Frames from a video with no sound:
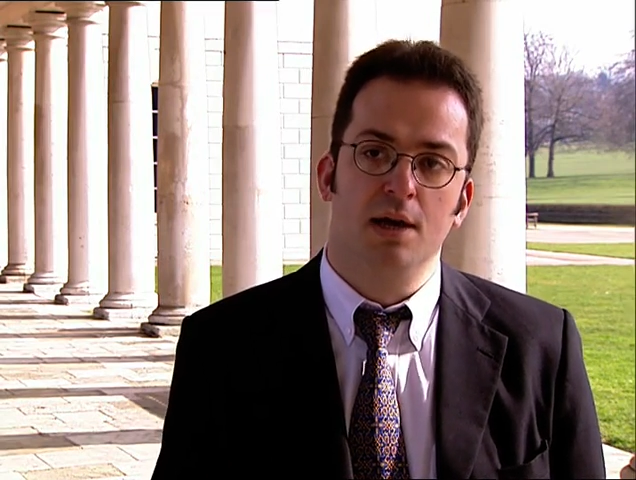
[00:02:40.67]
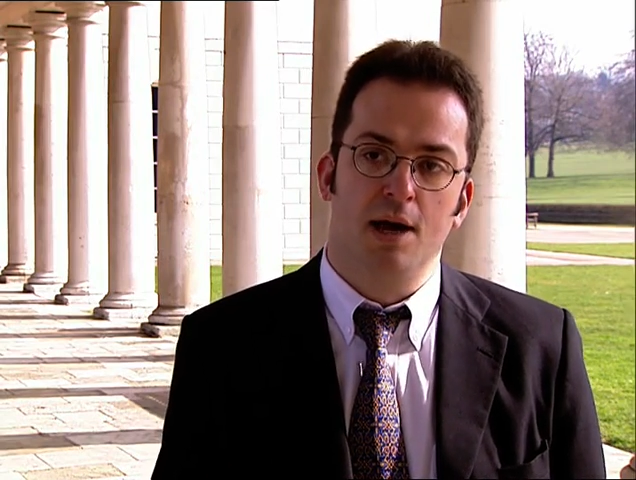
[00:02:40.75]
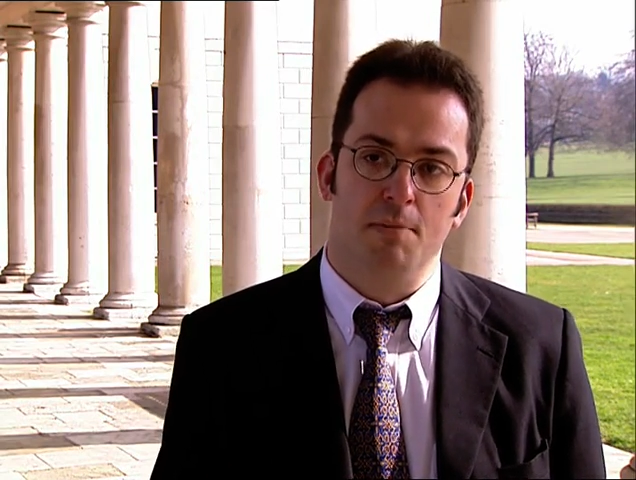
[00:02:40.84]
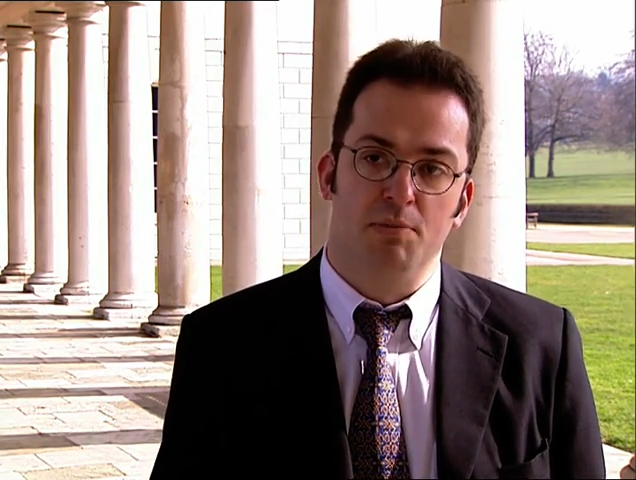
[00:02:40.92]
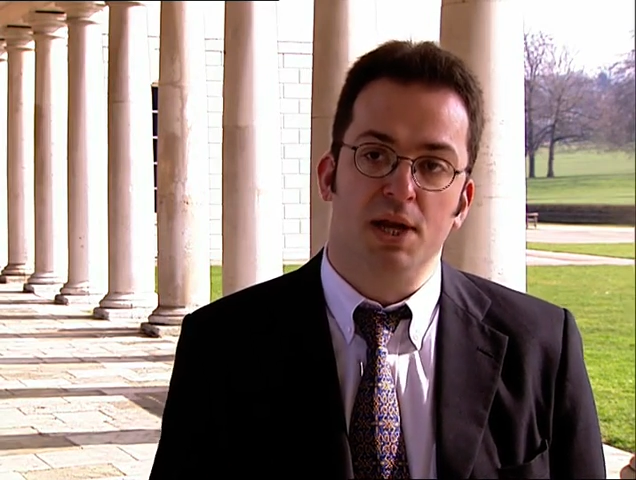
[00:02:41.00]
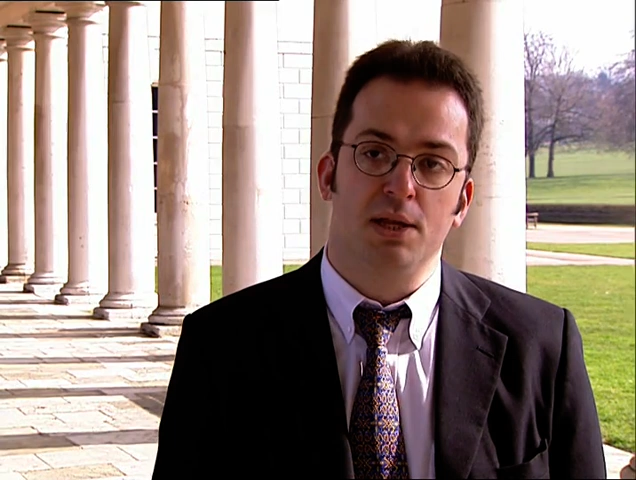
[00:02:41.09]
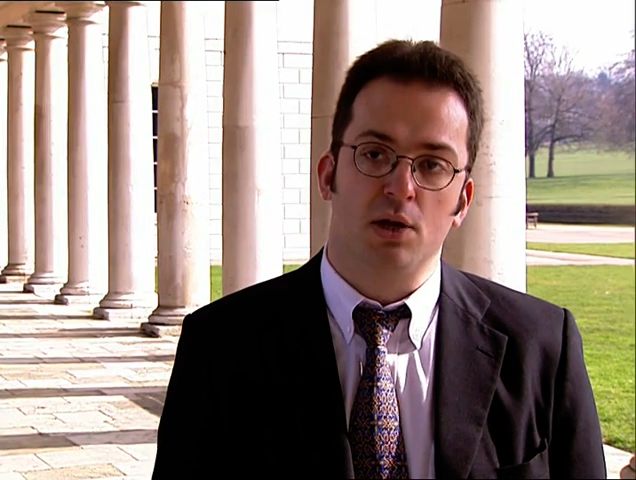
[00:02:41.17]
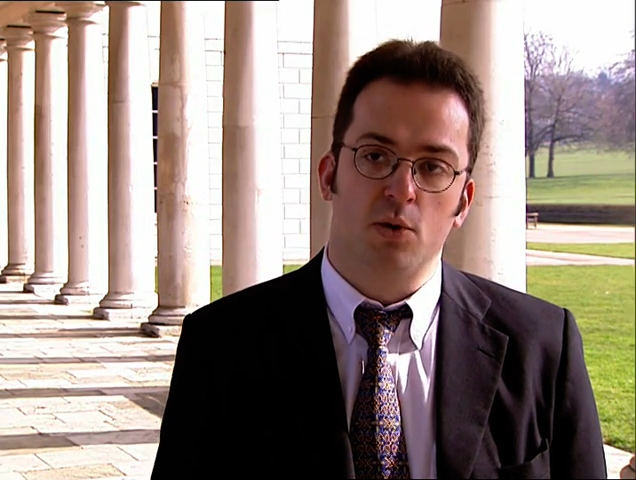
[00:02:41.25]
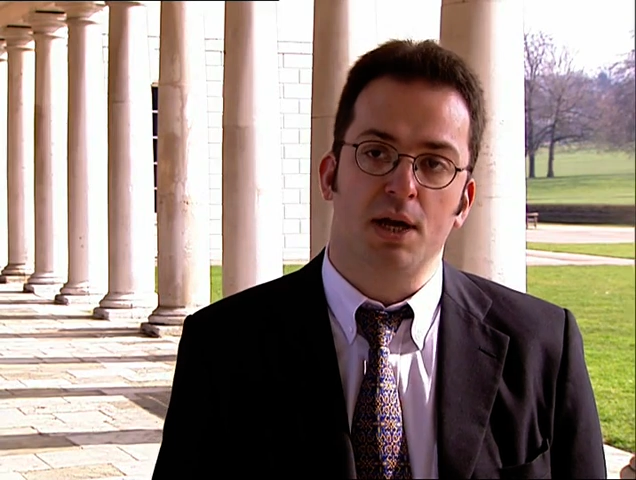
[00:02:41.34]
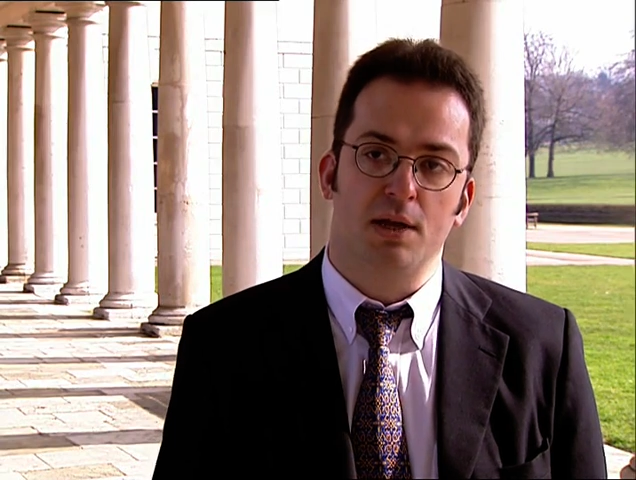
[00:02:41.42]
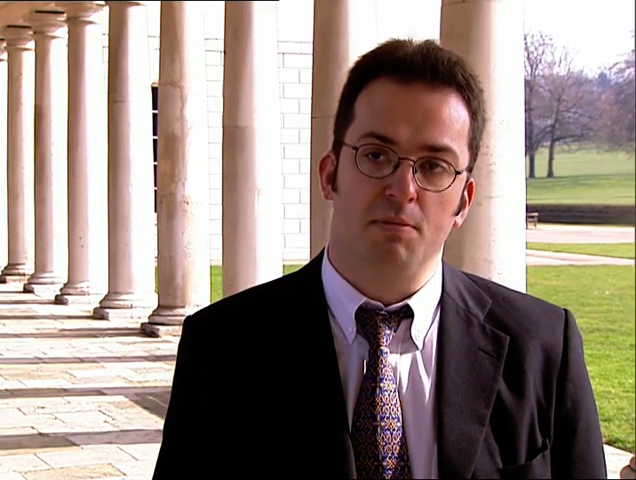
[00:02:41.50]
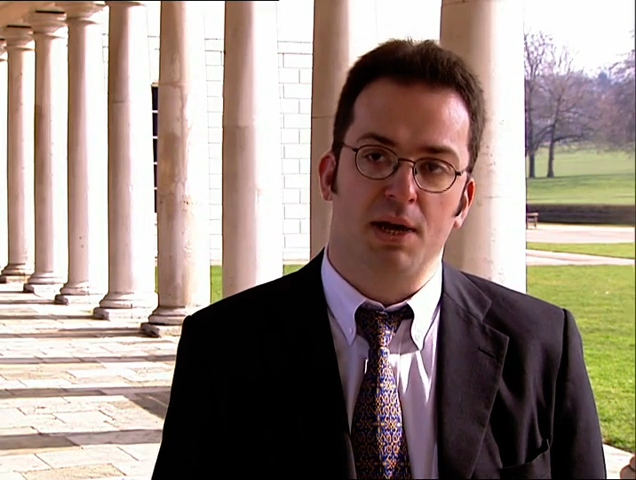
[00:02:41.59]
And Britain
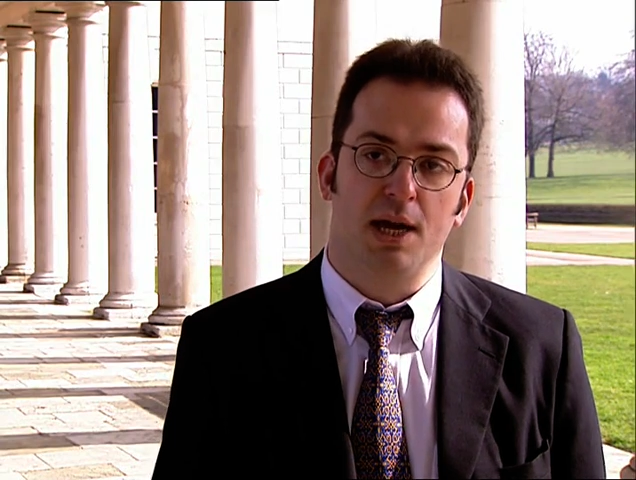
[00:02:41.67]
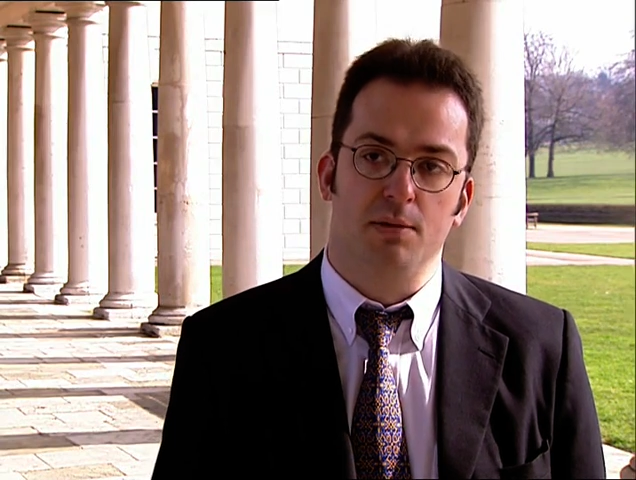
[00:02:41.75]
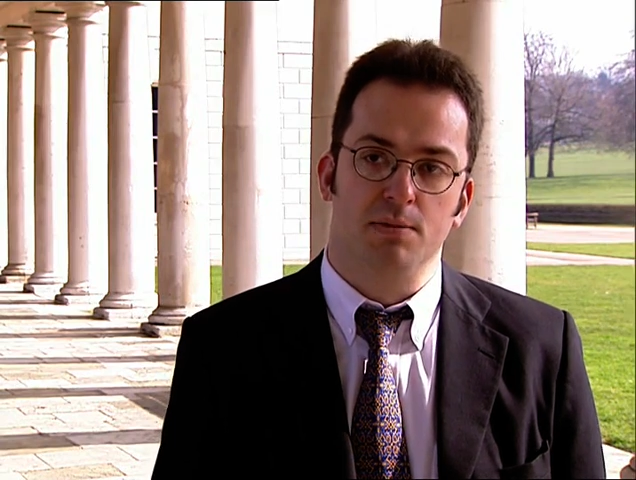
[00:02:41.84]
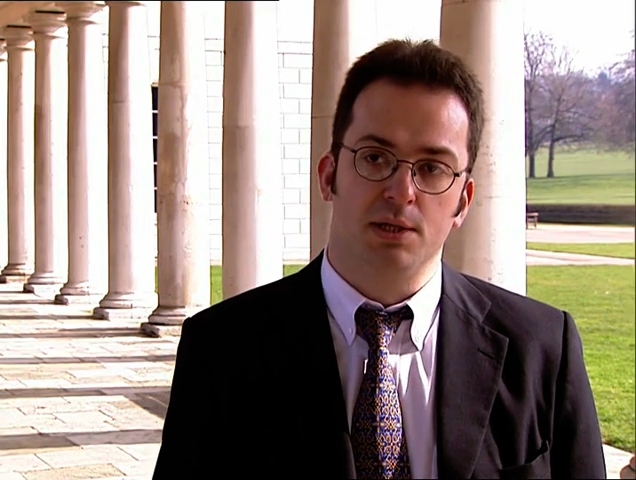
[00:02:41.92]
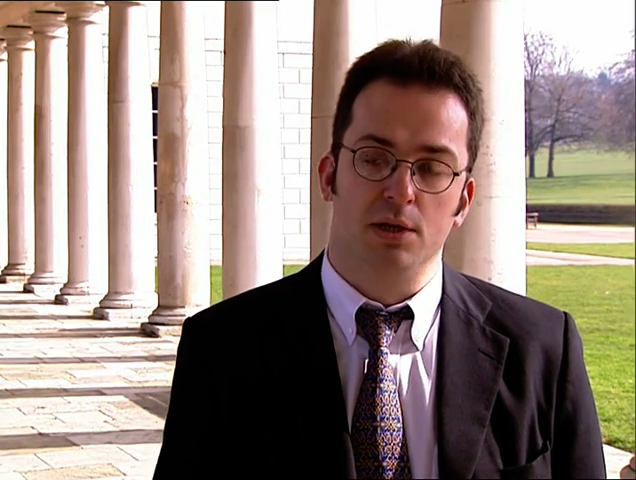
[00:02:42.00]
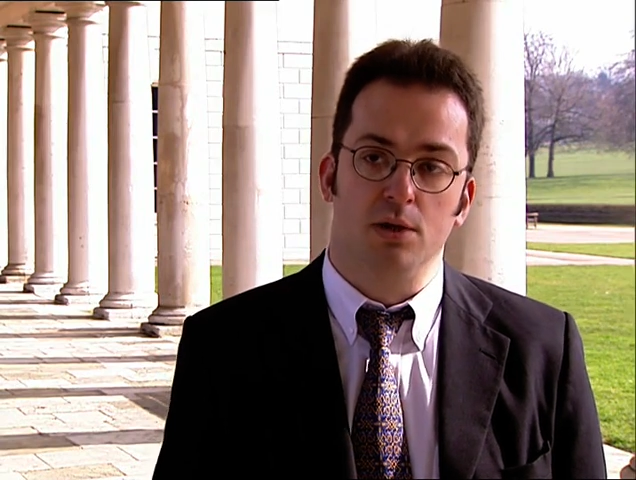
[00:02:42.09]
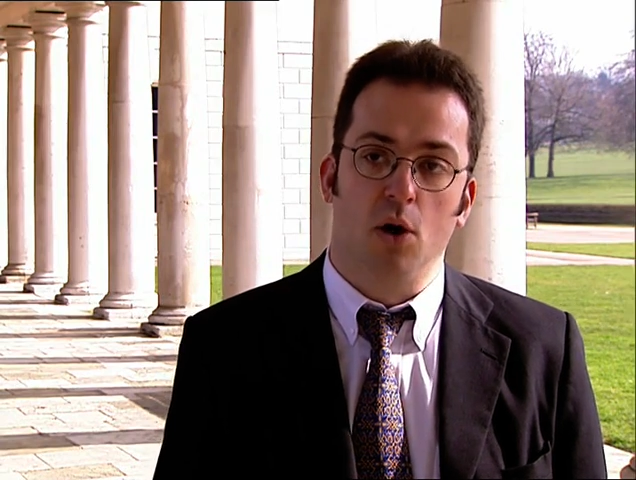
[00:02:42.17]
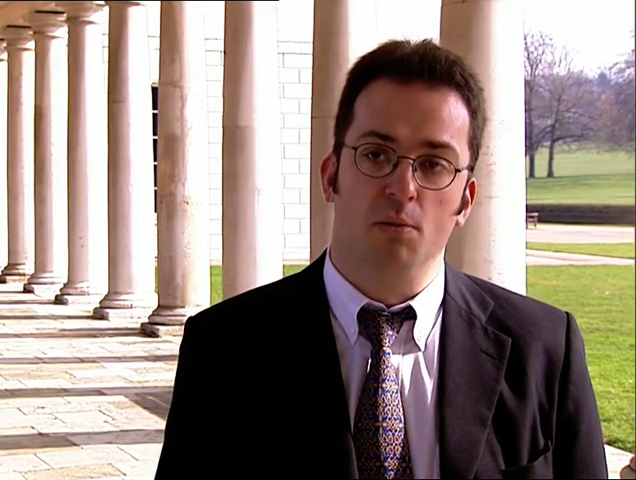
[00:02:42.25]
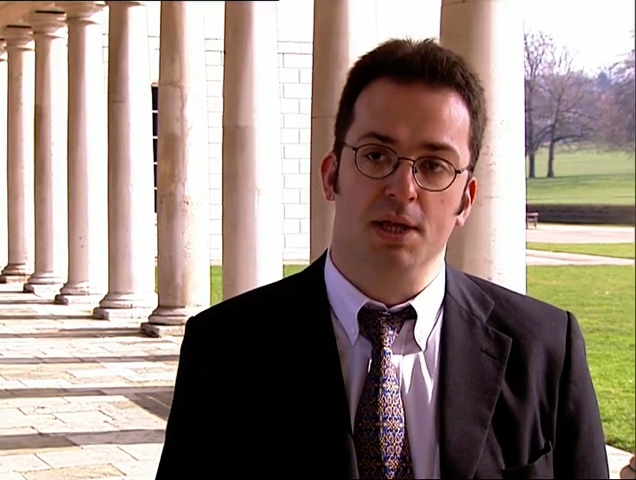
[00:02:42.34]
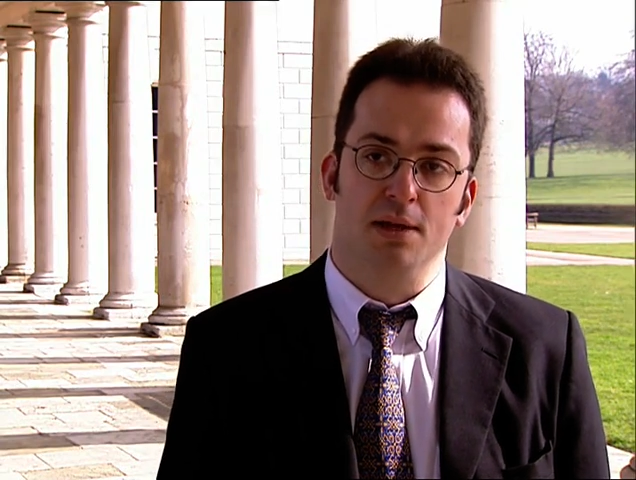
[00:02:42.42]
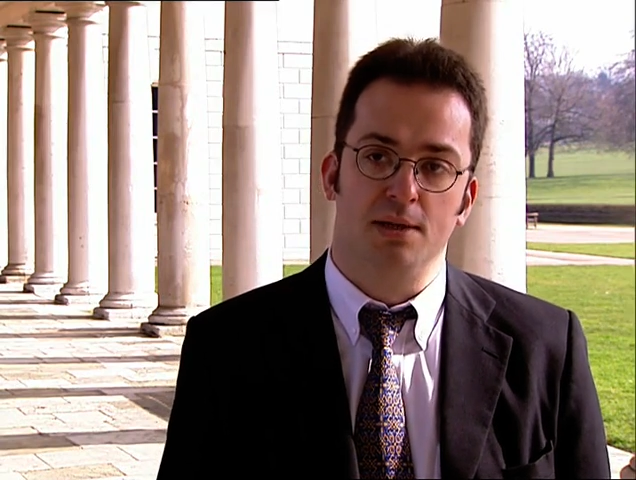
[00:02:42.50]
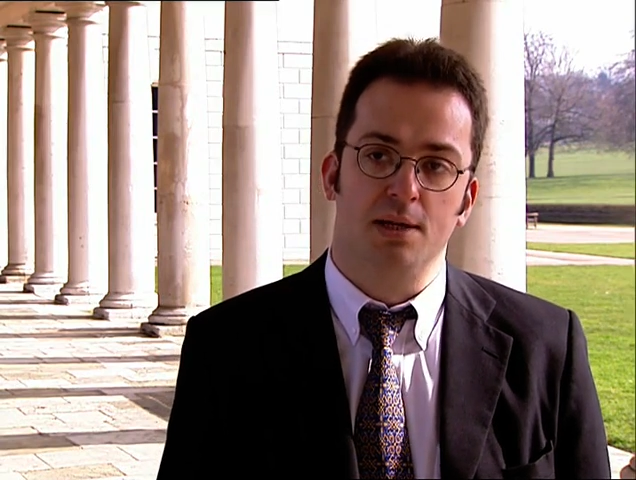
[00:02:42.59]
quickly becomes the
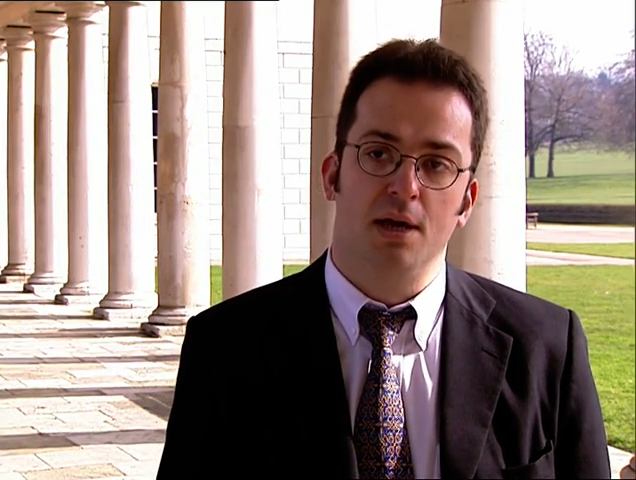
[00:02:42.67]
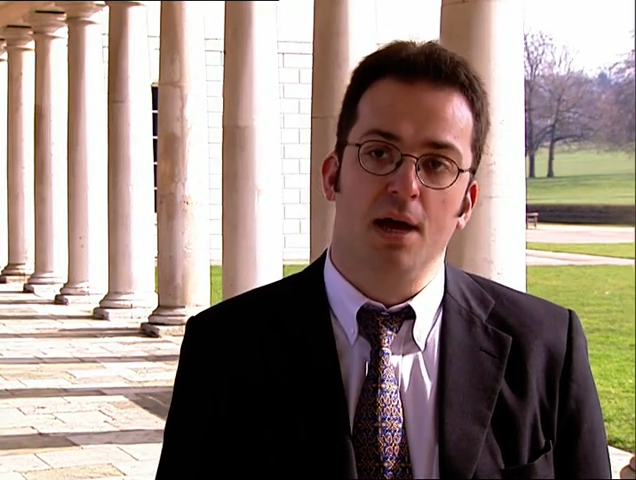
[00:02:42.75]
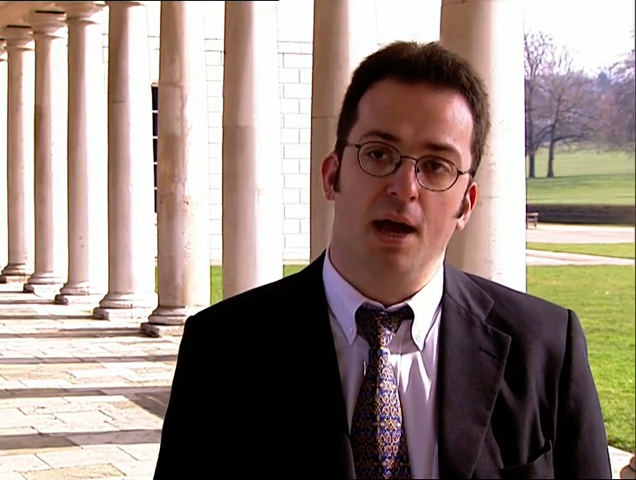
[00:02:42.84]
dominant